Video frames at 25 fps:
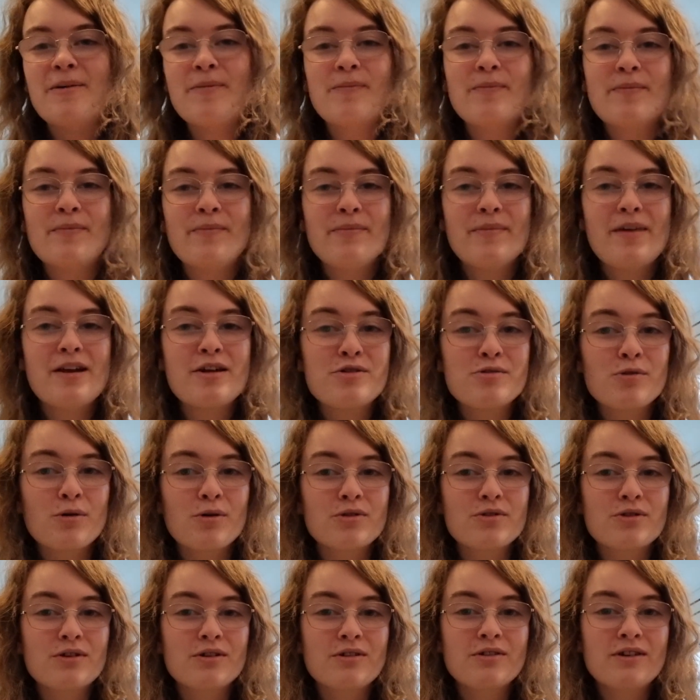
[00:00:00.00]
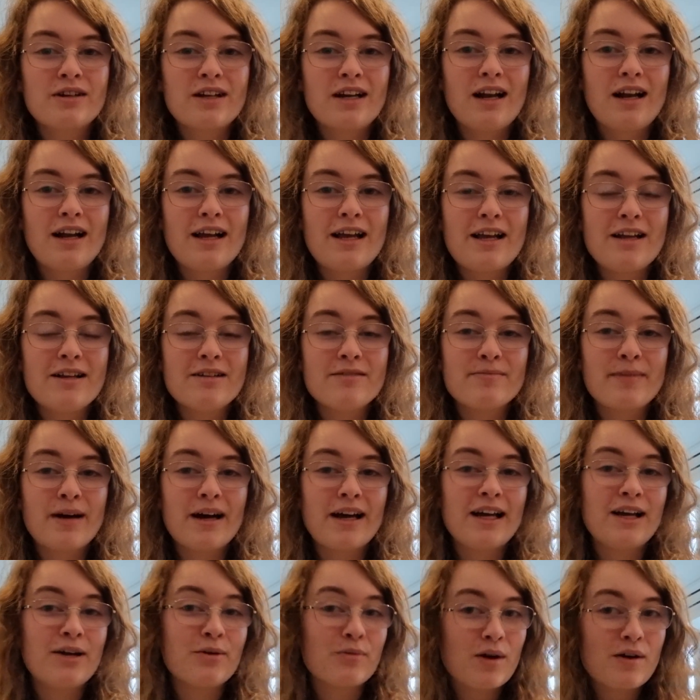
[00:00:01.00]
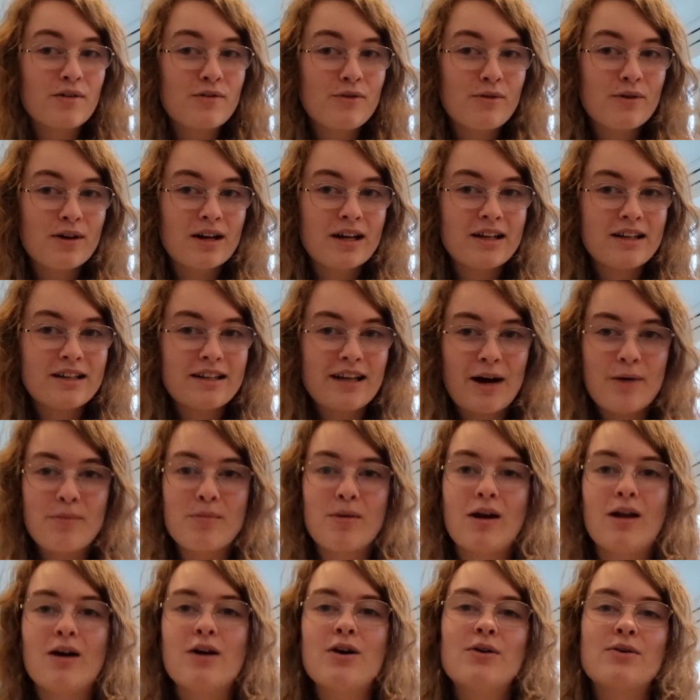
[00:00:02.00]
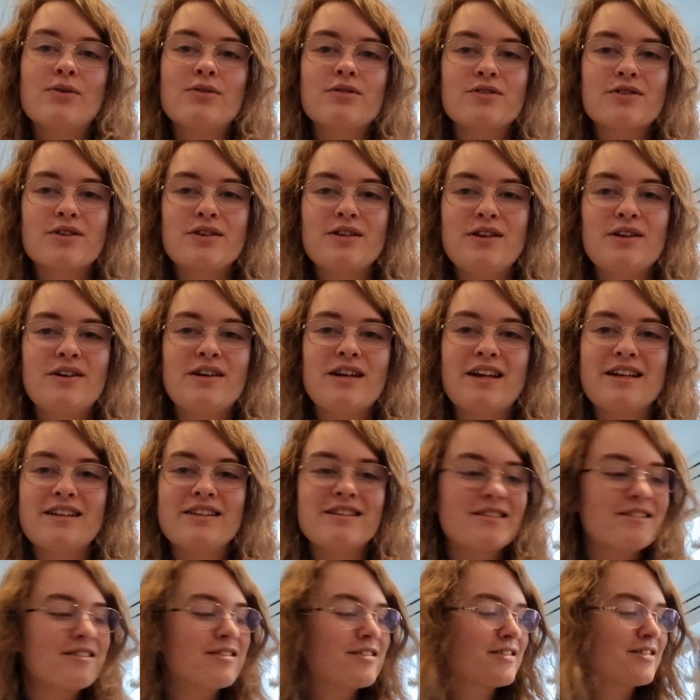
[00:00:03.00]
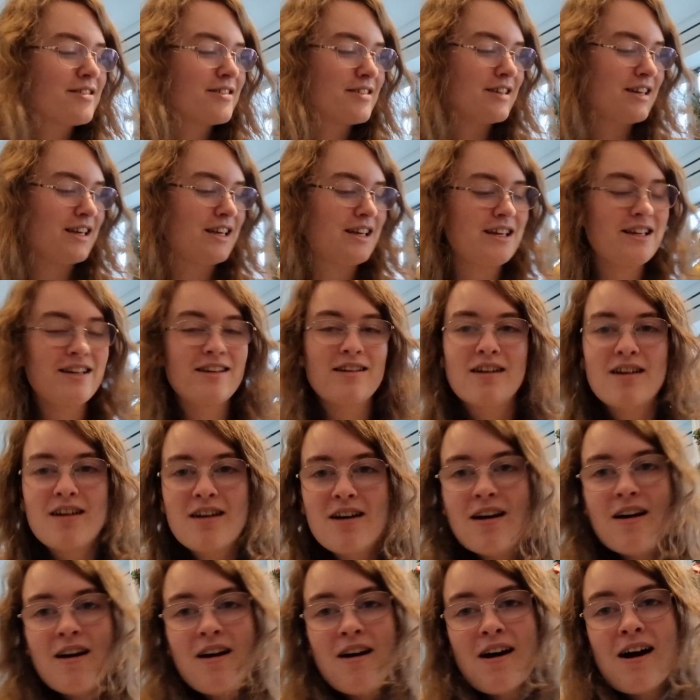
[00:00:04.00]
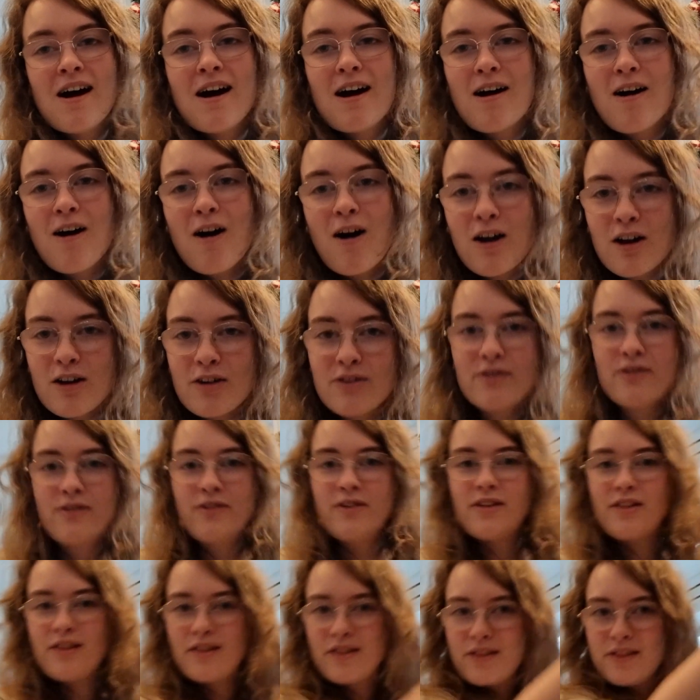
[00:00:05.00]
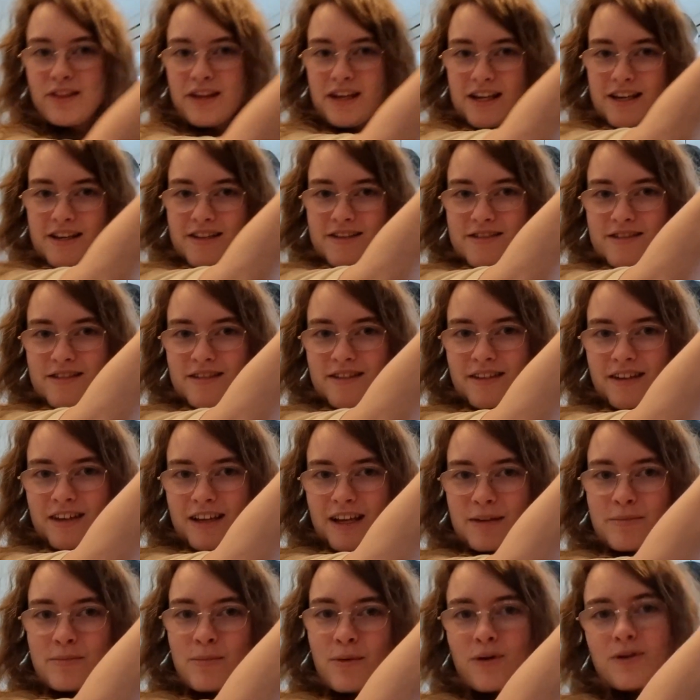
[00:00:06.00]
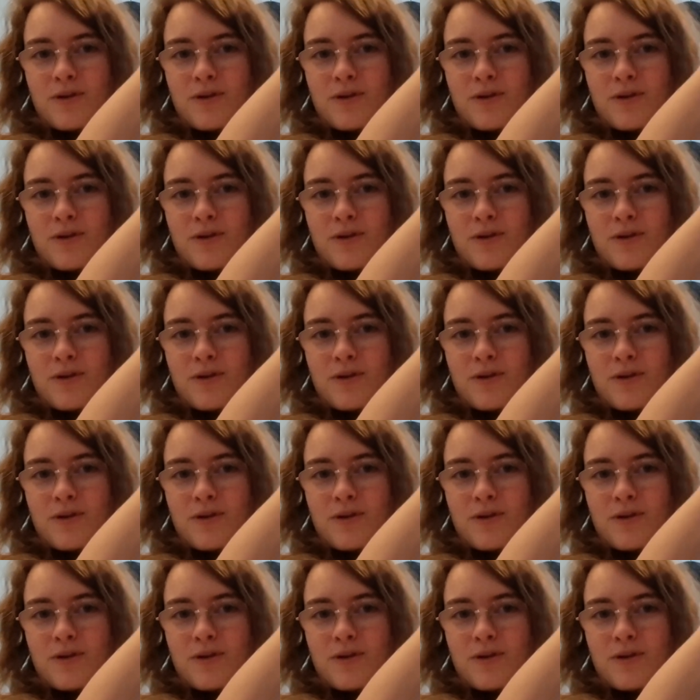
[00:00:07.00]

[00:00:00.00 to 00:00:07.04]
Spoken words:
Make sure to hit my Ravelry down below so you can see all of these in more